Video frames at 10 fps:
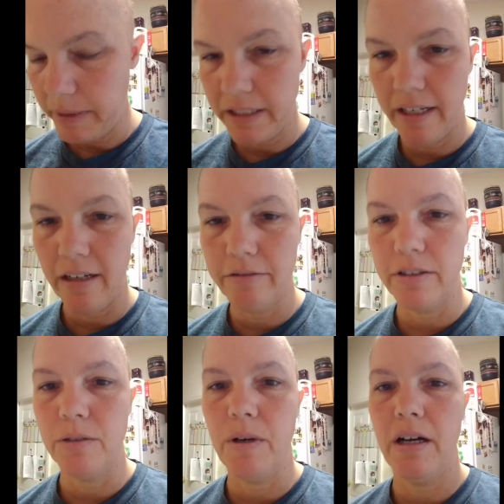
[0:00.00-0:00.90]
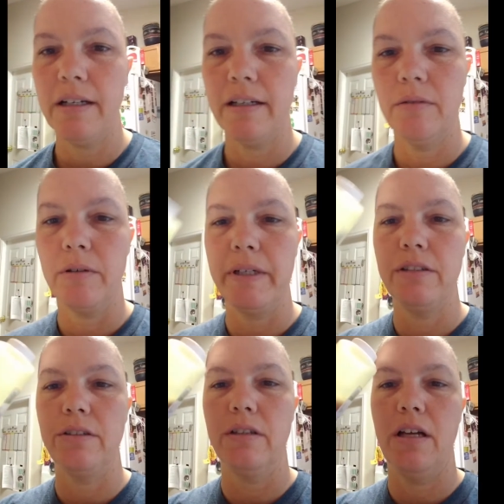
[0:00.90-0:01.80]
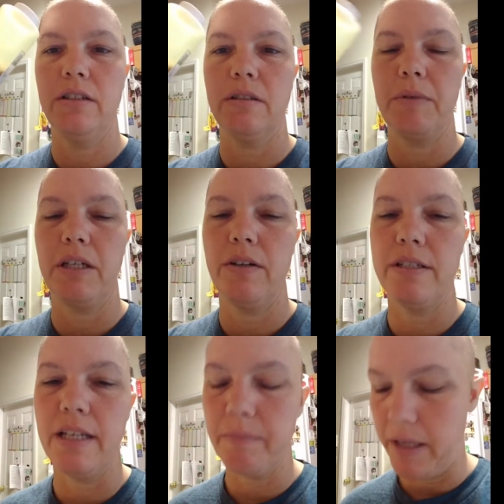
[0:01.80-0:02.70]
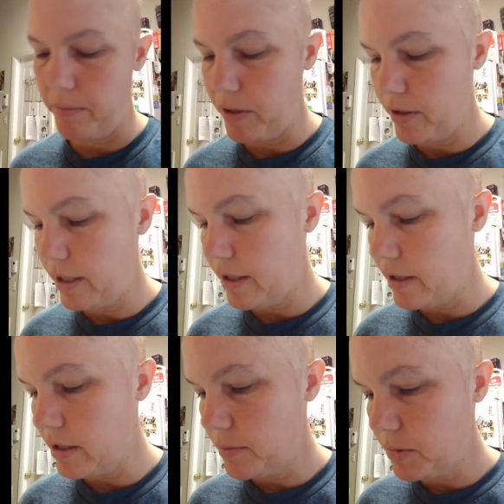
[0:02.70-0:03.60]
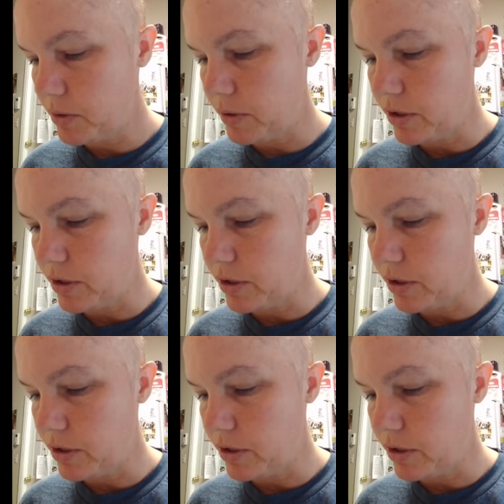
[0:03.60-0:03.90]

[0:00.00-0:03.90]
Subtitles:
About to head out for a walk. I don't want to wait too long, so I'm going to go ahead and take my immunity herbs,